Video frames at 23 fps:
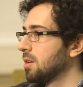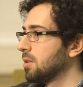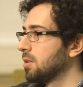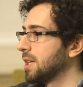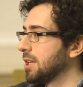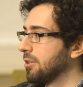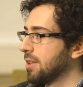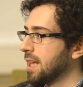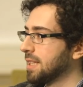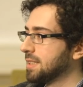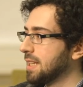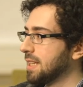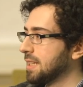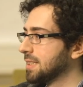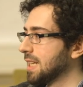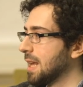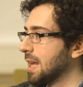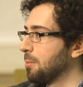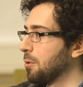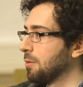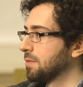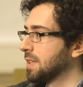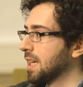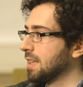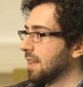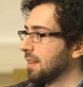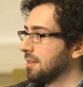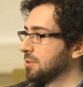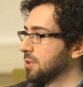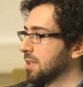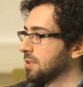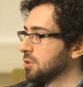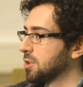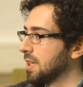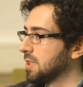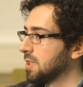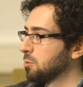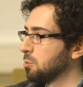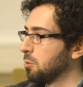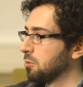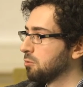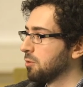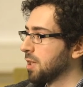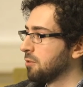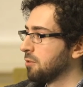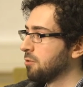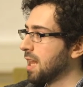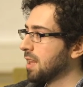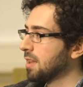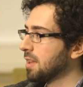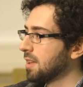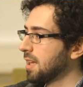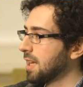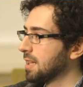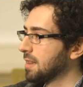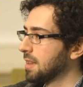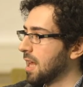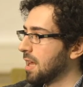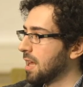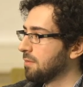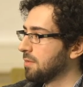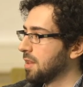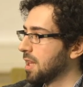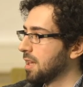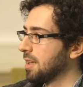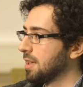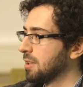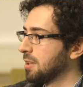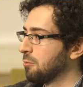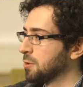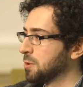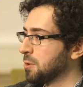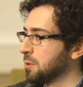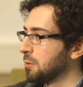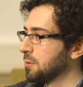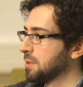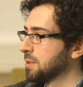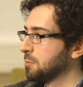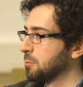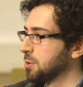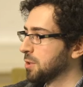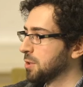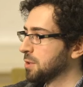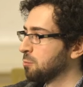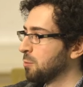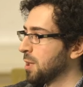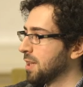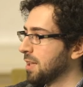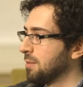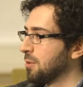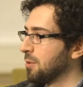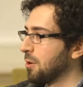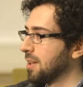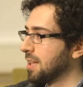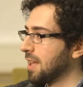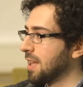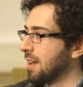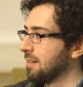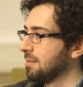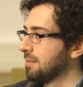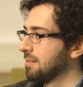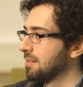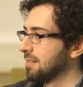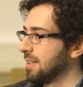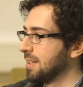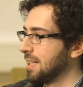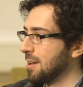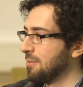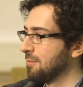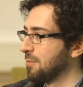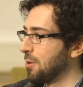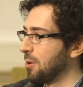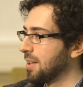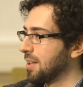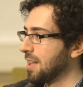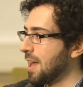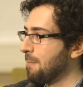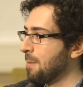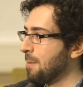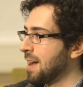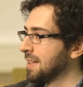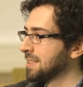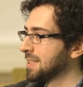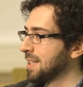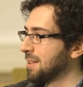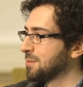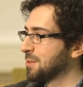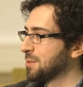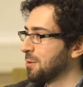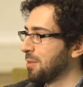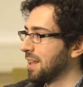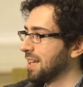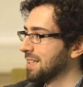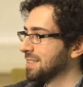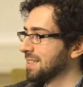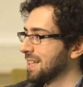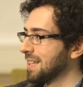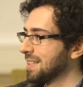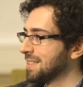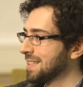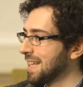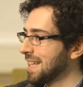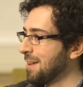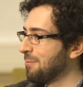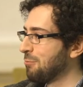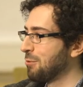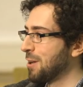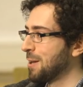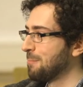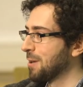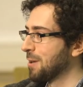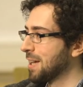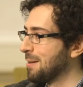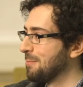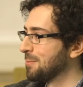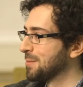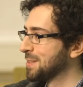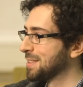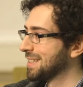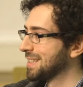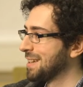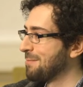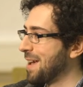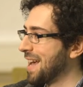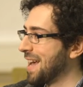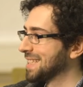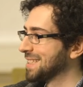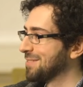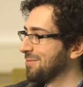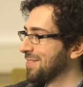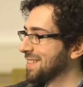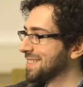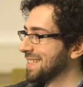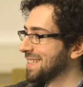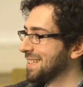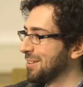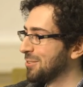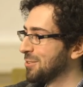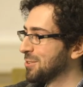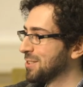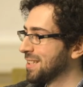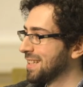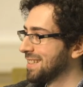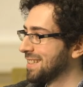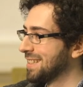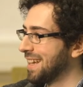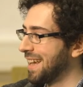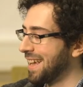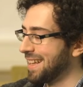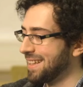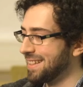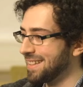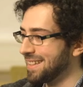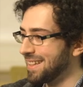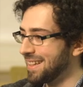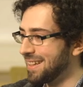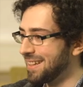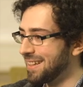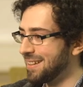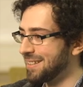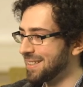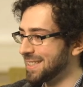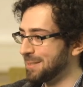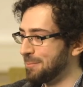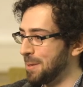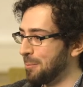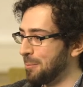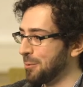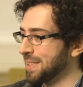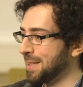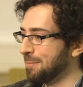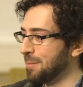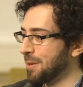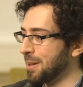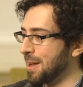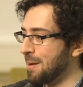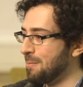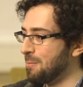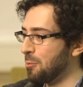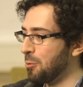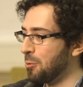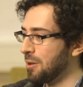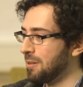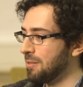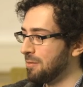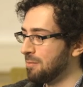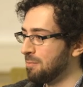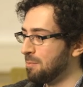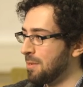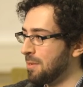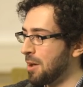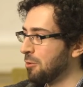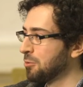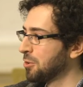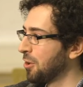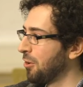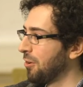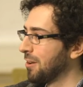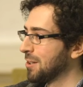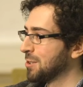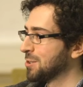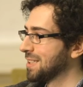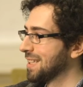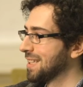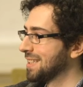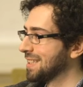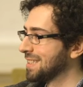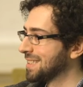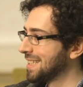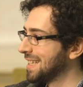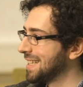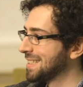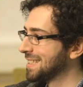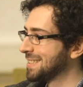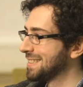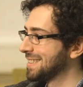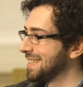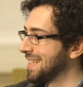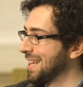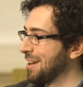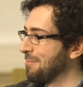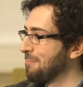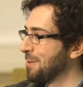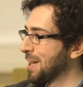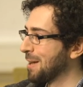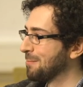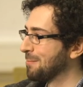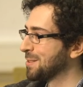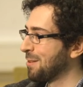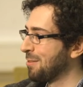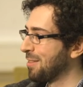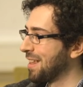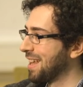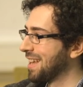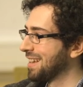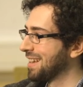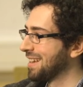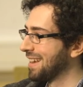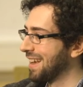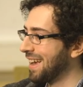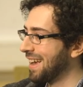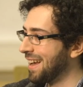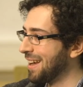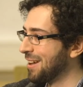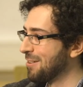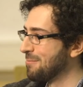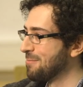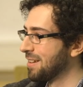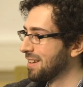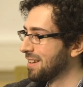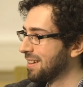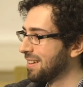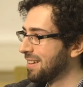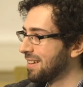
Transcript: you know, that's an example of technology that changed the world really radically, and a lot of the, the results were just really very not, you know, very not positive. So things like right. slavery becomes a massive institution, yeah. and yeah. people seem to become more malnourished, and disease, you know, becomes mm-hmm. a thing. Um,